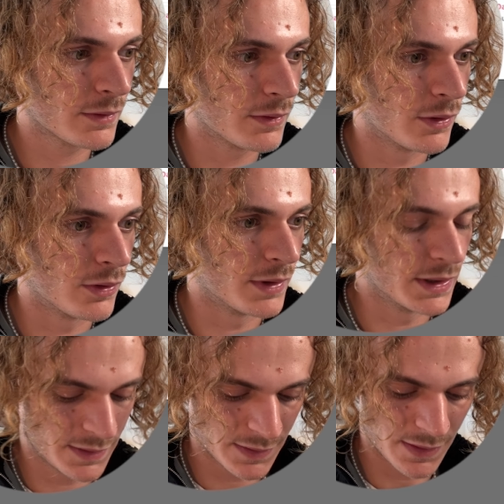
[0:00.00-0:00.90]

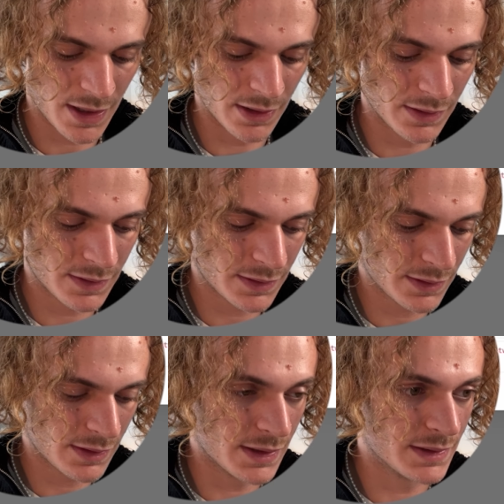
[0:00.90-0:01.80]
Alright, and
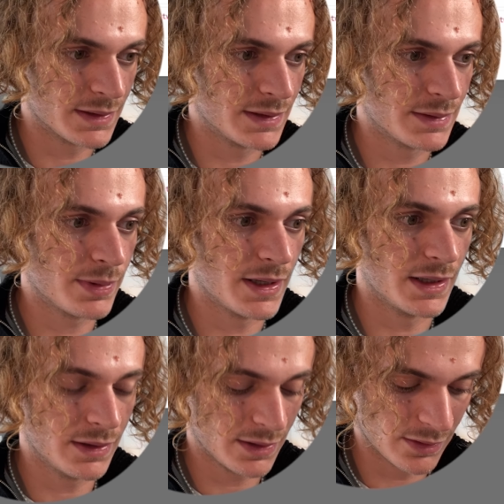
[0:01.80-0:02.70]
let's
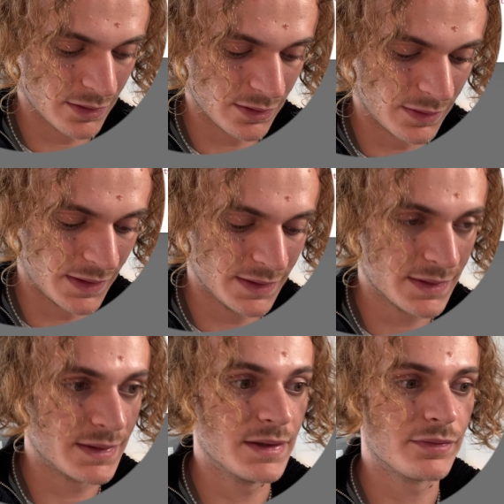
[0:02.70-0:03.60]
display
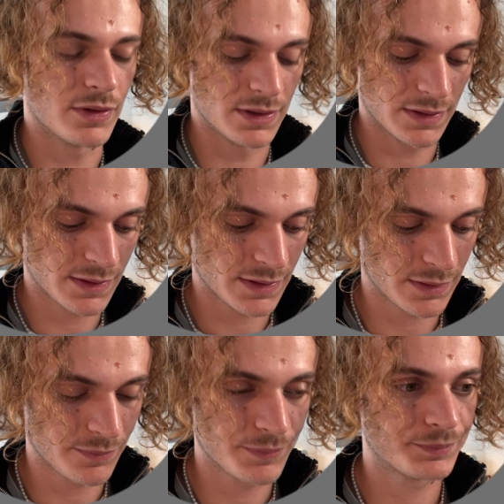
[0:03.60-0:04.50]
this difference
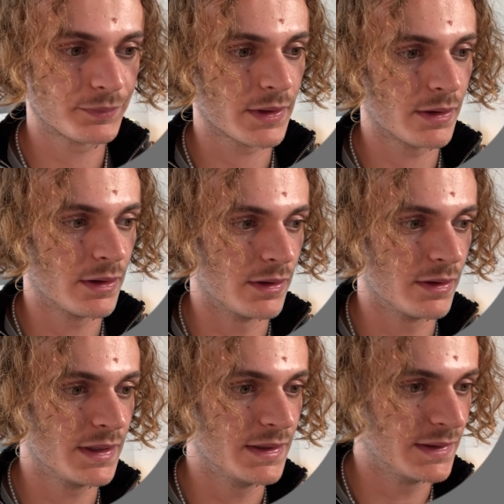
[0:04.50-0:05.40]

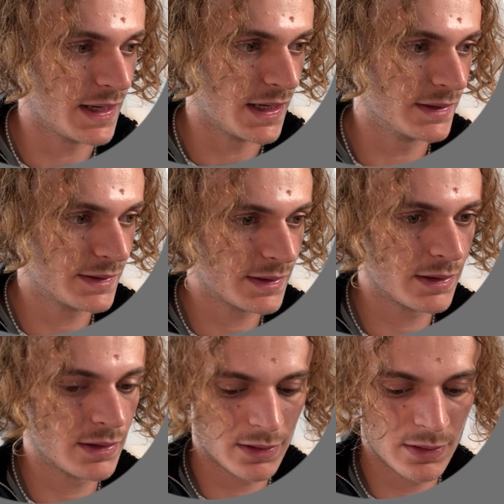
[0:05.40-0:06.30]
in days.
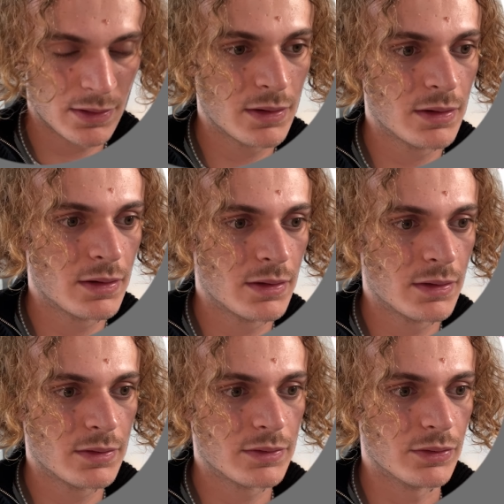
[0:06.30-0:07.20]

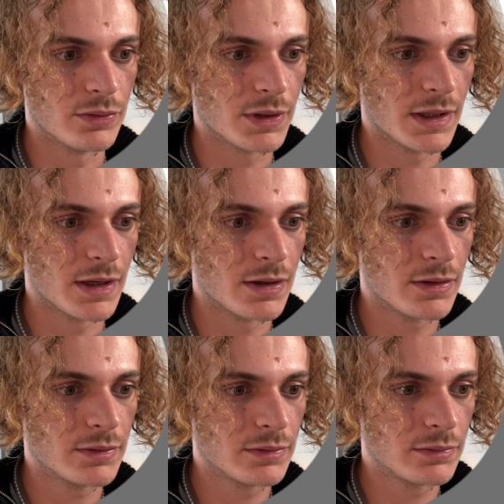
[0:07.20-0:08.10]
So
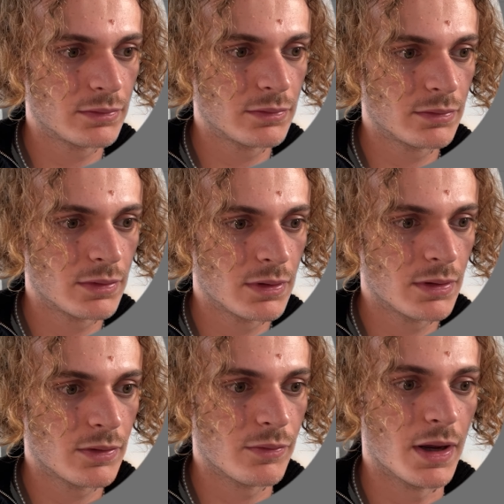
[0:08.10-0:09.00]
here
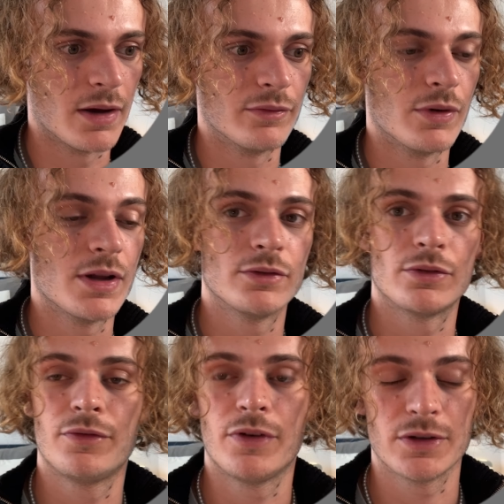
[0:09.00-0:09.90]
we have
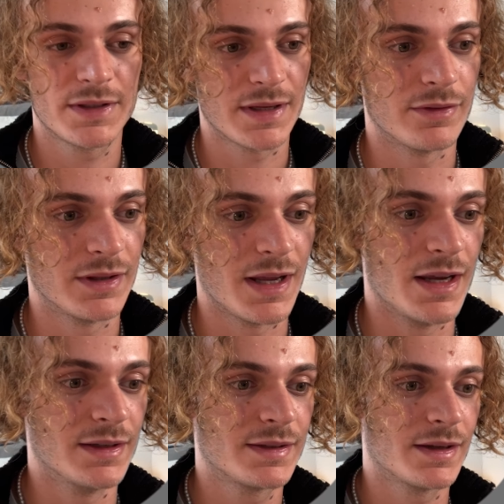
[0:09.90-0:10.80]
147
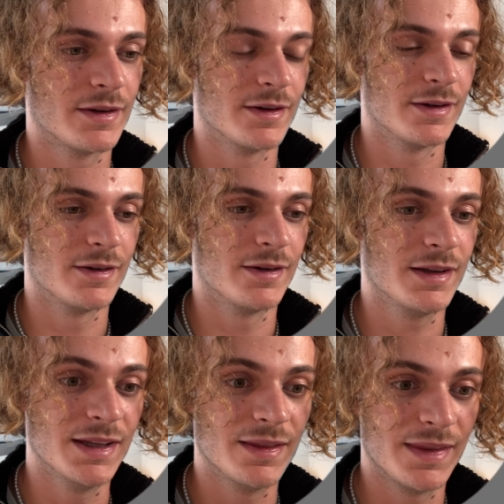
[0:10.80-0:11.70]
days
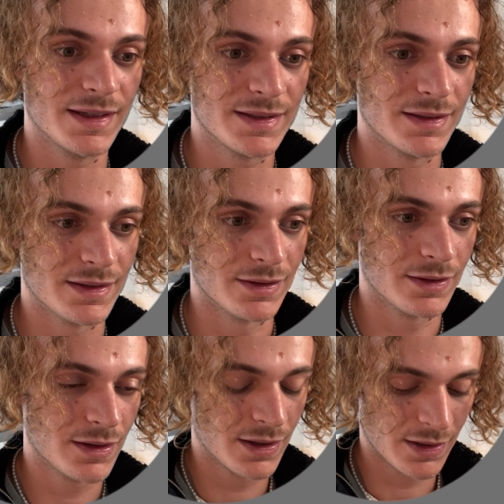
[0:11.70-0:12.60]
in this
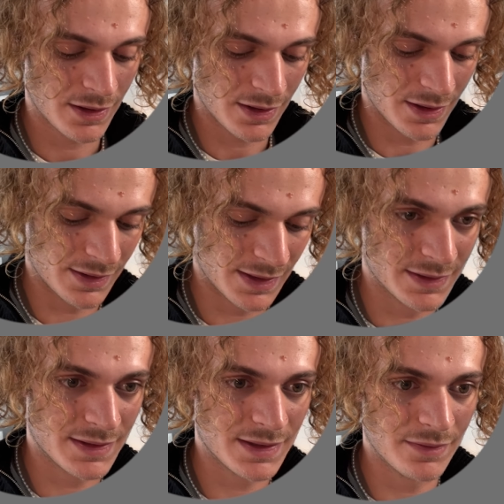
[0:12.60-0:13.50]
season, and
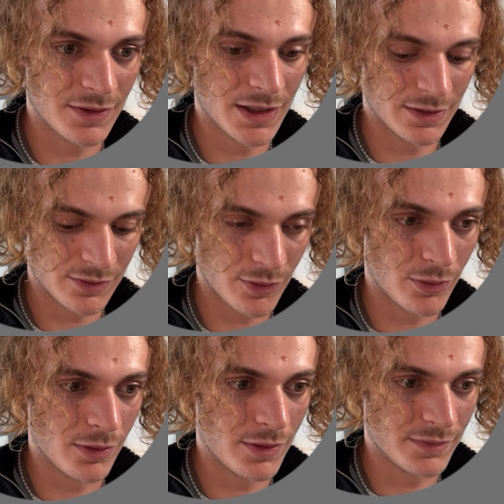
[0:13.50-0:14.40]
let's divide
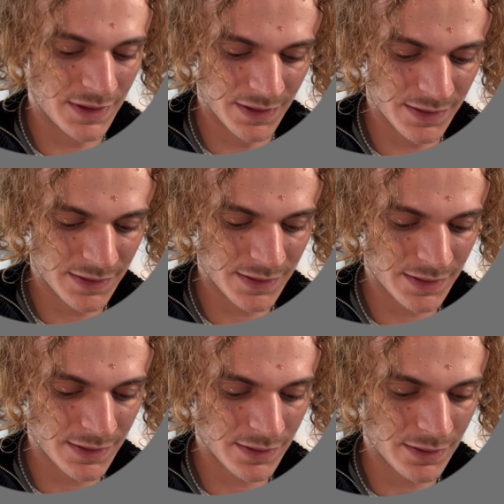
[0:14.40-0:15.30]
all of this